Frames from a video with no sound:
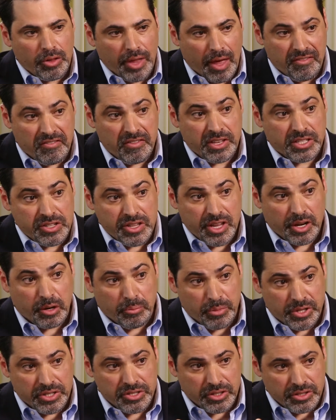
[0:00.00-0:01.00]
that fits their
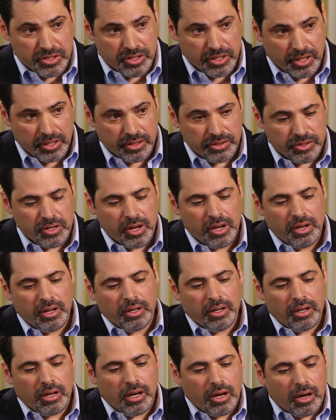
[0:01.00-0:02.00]
business needs
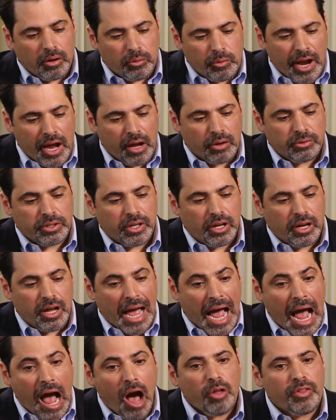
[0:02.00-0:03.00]
around
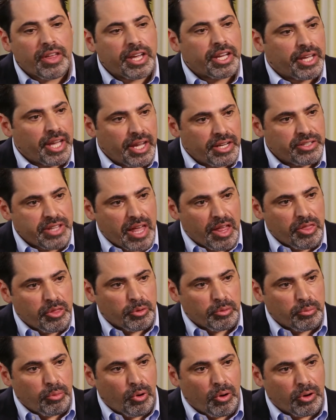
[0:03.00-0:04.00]
how they engage that
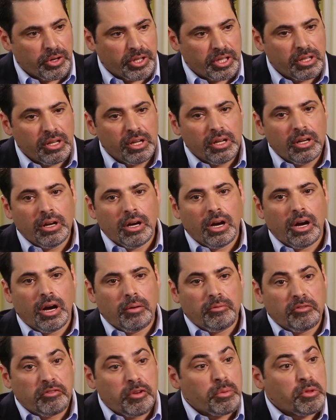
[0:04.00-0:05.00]
third party
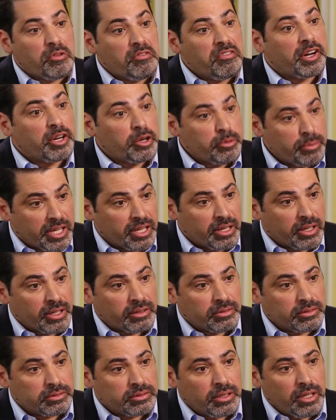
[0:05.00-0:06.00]
from the very
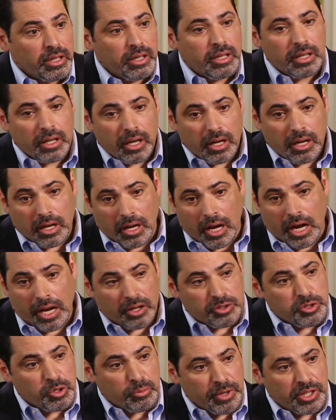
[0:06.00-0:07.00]
beginning. I
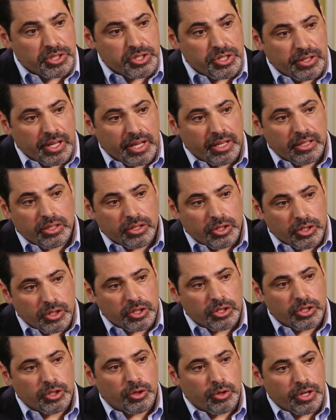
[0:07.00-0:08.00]
also mentioned that
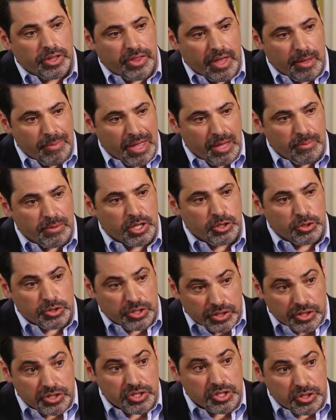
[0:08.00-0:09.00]
they may be
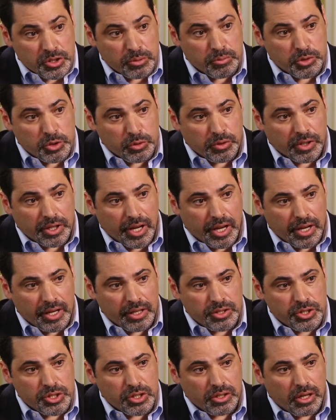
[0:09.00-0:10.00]
using the system to
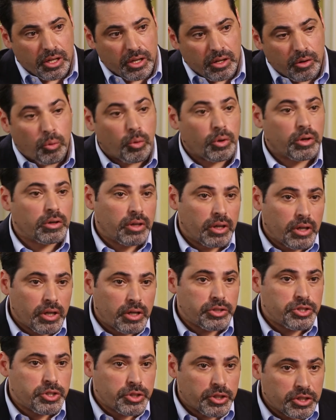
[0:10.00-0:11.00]
engage or
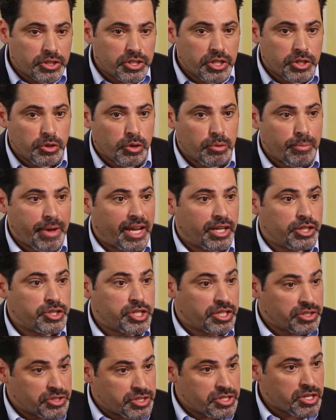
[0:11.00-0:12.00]
to continue to manage
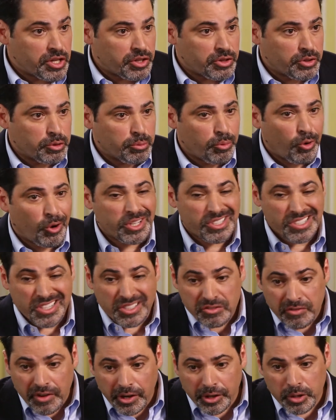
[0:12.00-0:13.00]
existing third parties.
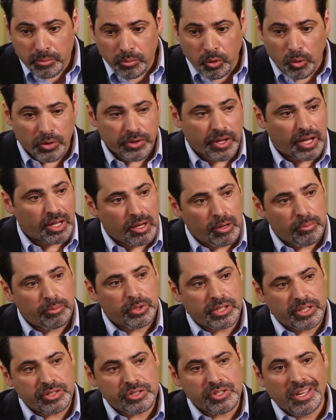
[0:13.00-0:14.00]
It's very important that
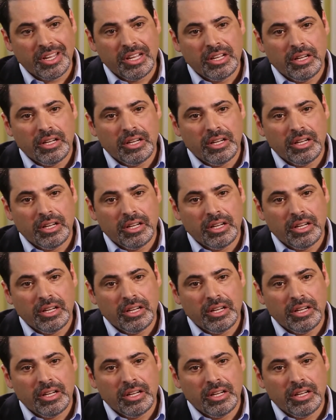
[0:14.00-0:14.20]
companies,